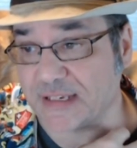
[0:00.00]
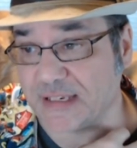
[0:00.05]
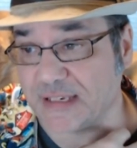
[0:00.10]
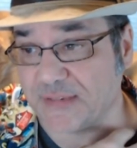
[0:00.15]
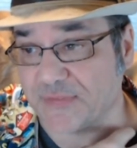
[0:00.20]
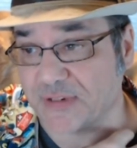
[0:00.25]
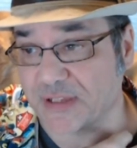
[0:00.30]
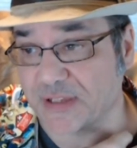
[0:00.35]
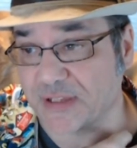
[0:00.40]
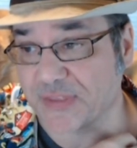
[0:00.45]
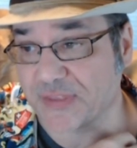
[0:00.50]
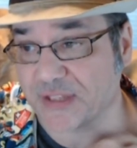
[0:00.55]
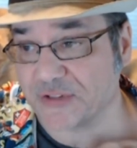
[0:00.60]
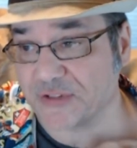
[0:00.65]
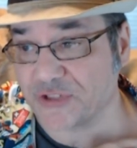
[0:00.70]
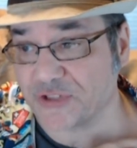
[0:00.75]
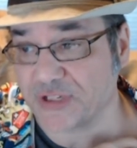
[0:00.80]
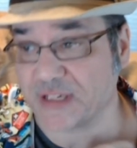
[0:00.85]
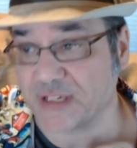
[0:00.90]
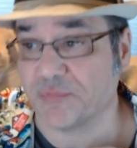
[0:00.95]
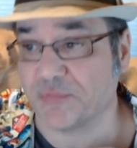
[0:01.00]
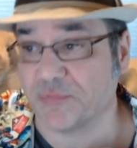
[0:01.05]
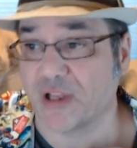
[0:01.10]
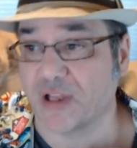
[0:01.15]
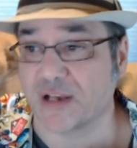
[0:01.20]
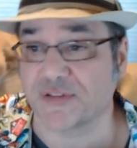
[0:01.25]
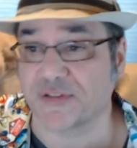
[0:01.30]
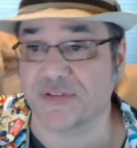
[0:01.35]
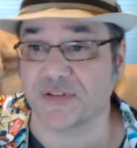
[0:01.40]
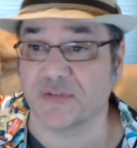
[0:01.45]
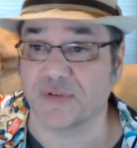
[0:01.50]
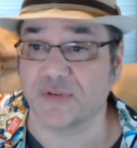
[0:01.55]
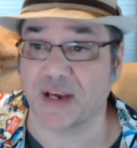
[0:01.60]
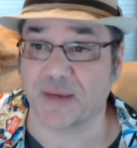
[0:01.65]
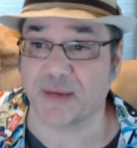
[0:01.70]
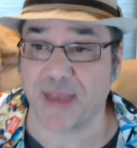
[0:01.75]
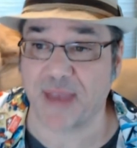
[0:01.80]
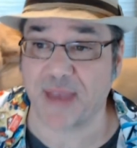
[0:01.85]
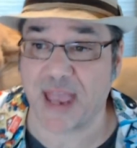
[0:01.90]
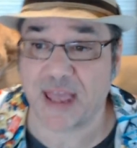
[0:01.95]
even a thin sheet, blocks a
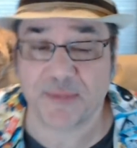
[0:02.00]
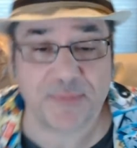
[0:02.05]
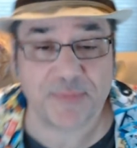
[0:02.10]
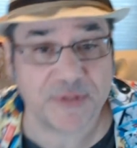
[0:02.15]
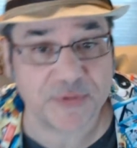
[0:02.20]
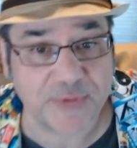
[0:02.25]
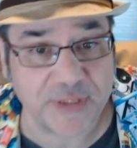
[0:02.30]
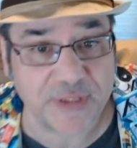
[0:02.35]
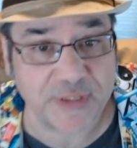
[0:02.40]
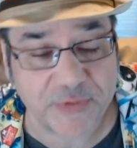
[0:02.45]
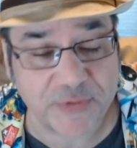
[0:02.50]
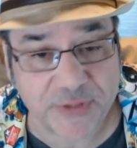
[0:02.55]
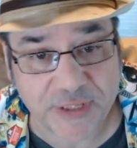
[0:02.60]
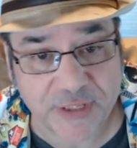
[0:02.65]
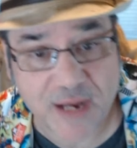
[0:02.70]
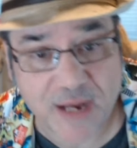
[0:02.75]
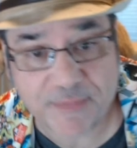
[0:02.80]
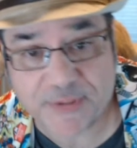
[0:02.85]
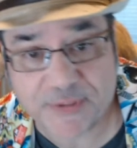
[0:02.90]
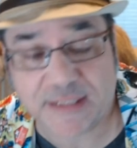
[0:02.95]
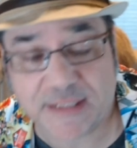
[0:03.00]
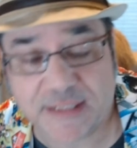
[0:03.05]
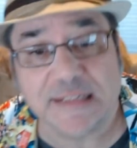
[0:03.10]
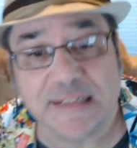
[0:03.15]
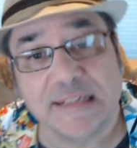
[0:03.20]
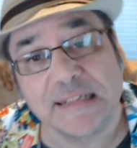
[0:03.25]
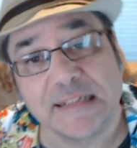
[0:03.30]
direct path between you and the object.